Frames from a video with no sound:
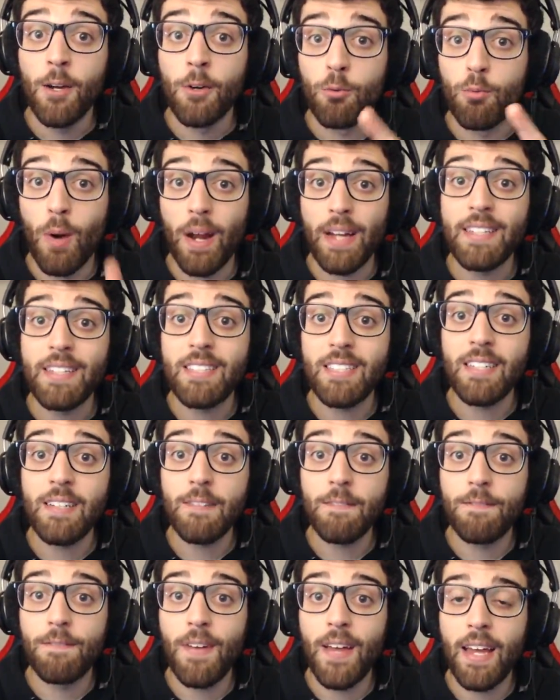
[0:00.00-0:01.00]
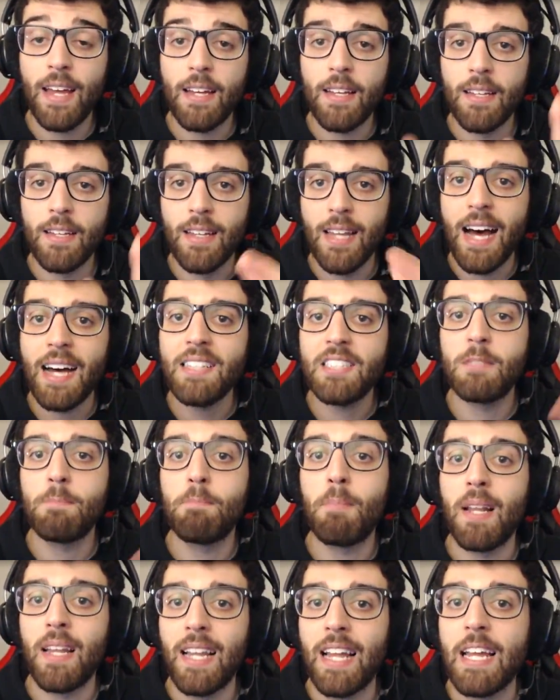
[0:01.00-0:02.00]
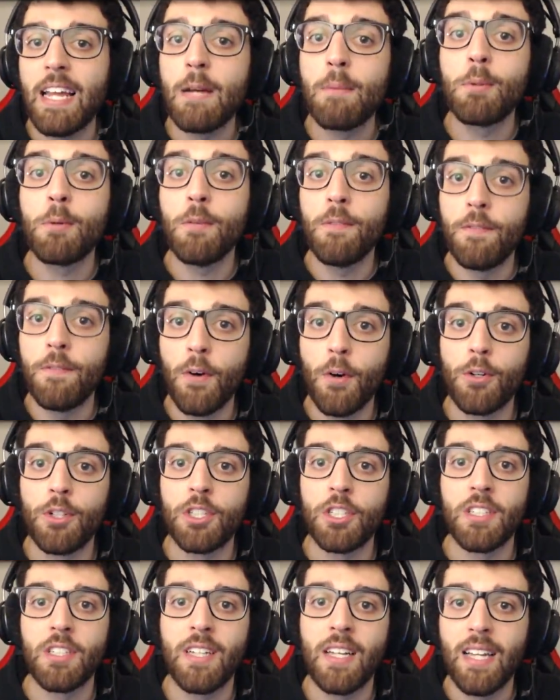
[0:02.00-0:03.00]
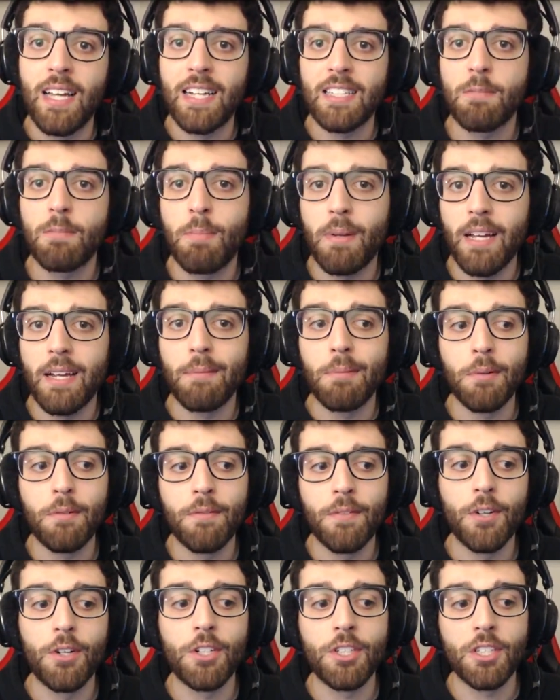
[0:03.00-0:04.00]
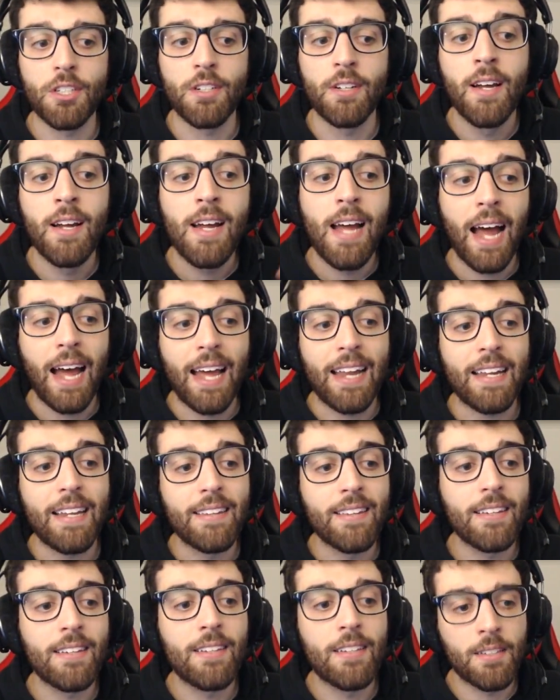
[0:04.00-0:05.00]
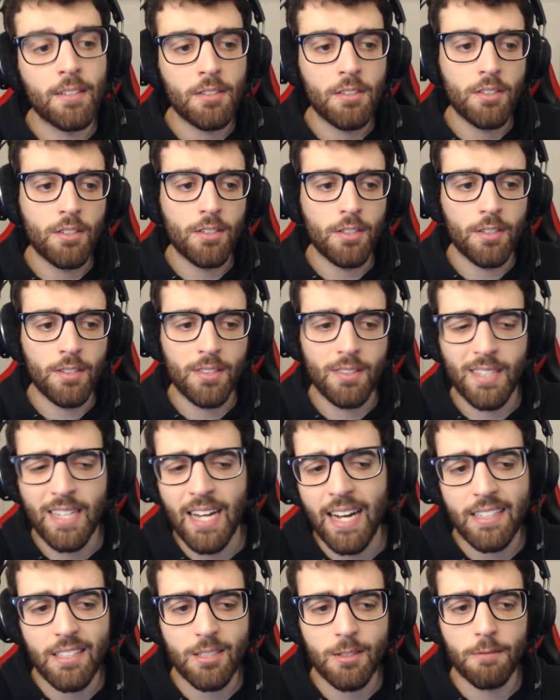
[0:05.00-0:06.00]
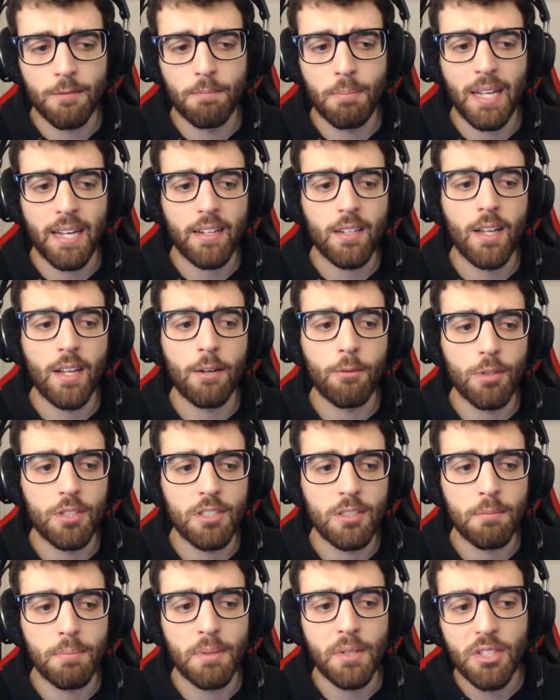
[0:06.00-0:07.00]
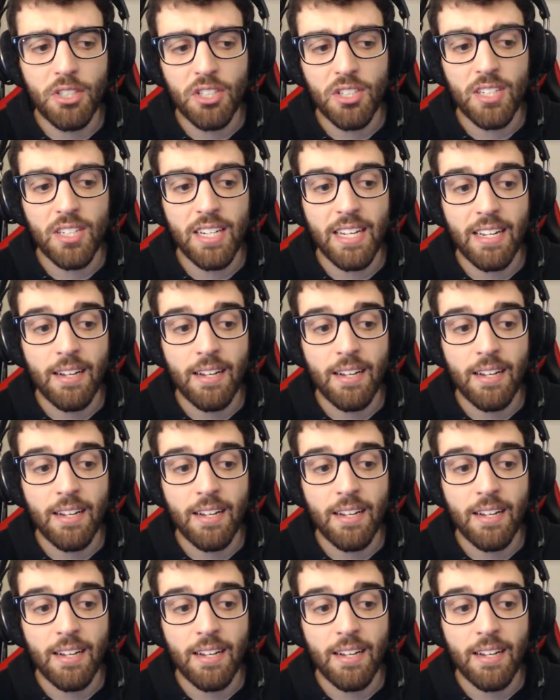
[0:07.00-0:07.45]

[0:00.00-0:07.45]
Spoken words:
rating their last playable version, And in the, the case of Blacklight Retribution here,